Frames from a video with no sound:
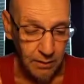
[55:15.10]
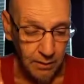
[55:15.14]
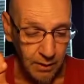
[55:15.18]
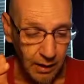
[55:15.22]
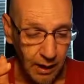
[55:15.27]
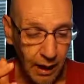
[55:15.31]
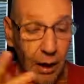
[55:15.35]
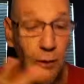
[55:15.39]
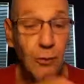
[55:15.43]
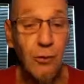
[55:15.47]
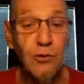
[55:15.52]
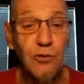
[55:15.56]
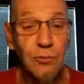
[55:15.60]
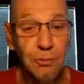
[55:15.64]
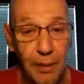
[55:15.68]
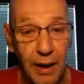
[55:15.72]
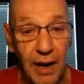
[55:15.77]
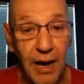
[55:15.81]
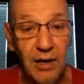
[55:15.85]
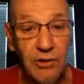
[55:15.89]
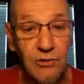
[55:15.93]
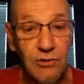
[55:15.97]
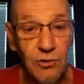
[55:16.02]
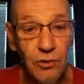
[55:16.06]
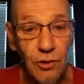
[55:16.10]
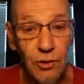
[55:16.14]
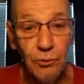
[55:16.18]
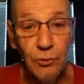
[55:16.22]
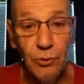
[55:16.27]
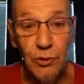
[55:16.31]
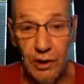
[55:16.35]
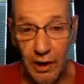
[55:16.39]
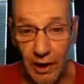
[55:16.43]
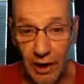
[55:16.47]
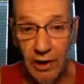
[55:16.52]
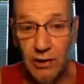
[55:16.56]
how does Paxil
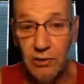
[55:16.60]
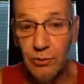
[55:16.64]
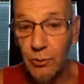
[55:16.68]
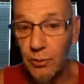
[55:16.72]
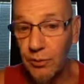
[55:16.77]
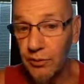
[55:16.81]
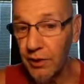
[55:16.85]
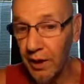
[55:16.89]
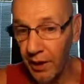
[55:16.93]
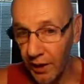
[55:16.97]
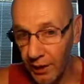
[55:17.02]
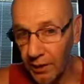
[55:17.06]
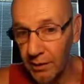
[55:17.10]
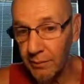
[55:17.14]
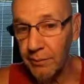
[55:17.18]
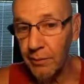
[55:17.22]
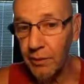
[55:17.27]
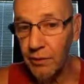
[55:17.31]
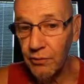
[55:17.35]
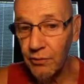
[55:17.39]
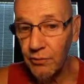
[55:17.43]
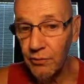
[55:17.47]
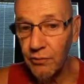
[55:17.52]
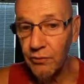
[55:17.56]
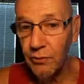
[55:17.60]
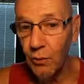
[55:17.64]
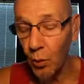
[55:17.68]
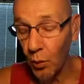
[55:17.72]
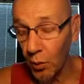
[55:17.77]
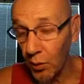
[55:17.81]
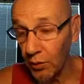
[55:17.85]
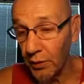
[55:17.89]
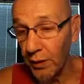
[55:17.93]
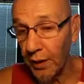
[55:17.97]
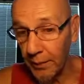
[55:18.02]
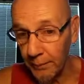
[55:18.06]
react with cannabis
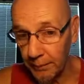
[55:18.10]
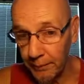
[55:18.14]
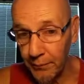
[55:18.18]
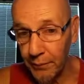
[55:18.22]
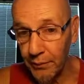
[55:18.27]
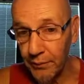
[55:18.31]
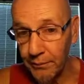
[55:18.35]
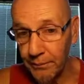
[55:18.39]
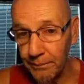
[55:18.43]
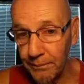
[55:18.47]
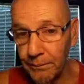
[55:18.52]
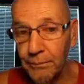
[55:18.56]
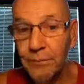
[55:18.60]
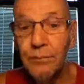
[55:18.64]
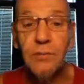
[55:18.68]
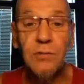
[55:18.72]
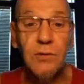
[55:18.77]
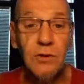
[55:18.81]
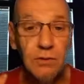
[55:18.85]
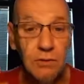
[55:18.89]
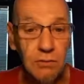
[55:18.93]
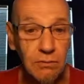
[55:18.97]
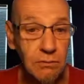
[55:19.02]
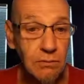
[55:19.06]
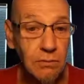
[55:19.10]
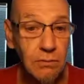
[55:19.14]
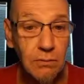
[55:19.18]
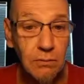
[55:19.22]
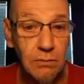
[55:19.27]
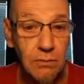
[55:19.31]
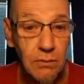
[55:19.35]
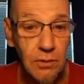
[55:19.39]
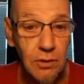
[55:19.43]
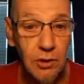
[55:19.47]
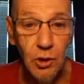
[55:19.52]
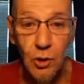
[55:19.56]
or hemp?
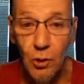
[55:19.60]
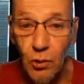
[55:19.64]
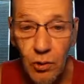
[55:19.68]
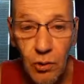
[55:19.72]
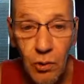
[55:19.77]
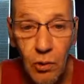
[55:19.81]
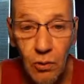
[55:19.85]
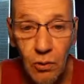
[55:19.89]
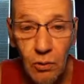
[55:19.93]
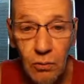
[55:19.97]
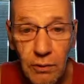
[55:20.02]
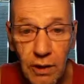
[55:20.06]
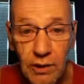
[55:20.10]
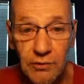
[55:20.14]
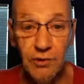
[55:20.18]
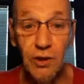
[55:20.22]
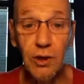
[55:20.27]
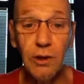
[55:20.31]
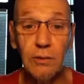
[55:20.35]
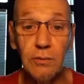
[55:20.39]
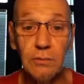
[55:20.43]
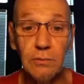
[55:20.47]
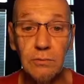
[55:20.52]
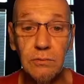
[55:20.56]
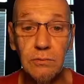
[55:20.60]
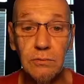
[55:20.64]
Google, that's it.